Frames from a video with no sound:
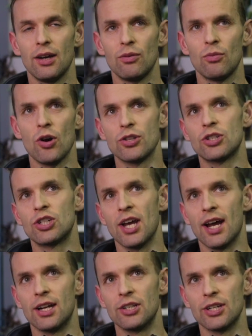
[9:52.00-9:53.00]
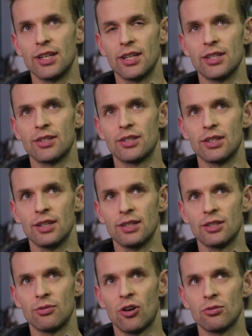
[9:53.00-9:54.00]
What's challenging is
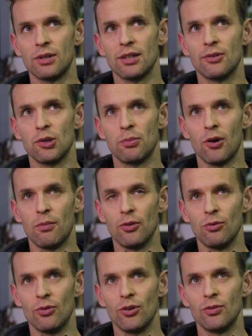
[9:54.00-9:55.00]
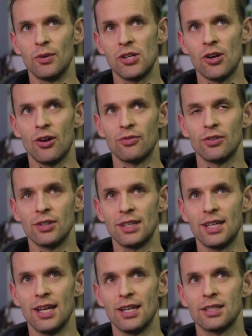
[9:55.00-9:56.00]
because we live at the bottom of the world, we don't often
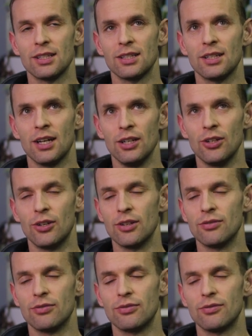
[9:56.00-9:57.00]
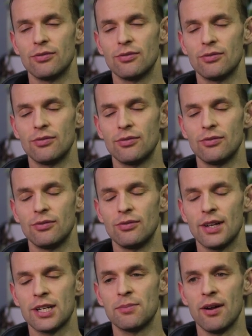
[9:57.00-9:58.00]
get a lot of
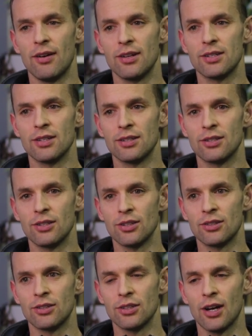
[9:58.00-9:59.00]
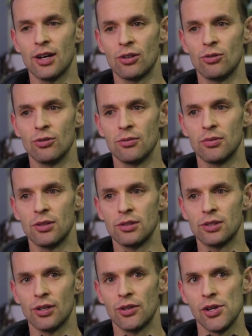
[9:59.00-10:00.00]
experiences to kind of call upon. So